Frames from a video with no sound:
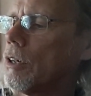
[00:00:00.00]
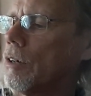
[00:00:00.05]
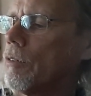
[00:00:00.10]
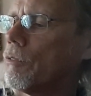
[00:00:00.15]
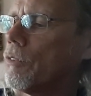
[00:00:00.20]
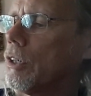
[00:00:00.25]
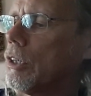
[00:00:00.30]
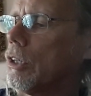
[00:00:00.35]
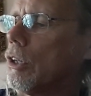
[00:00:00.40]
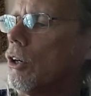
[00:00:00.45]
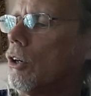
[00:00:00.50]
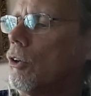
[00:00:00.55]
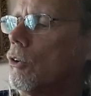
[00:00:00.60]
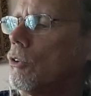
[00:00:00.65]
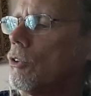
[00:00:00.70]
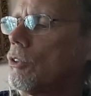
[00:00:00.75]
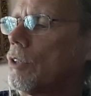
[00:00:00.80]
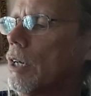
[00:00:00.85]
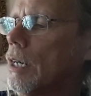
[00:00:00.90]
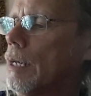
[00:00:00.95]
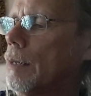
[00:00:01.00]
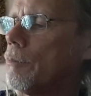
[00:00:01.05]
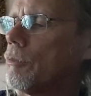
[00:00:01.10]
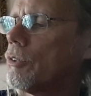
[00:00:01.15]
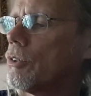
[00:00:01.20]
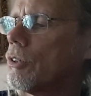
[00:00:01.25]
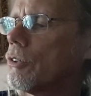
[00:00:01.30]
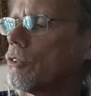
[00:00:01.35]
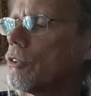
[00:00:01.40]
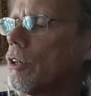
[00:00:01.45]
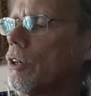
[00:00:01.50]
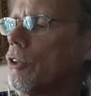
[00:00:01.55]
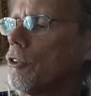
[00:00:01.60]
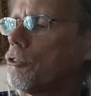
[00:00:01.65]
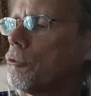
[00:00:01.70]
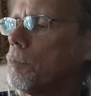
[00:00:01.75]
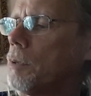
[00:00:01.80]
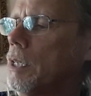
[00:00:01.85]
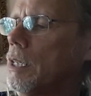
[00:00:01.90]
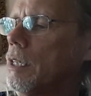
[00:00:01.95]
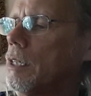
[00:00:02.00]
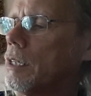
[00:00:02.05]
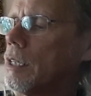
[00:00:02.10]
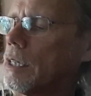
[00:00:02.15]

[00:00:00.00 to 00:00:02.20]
of the load times the stall speed.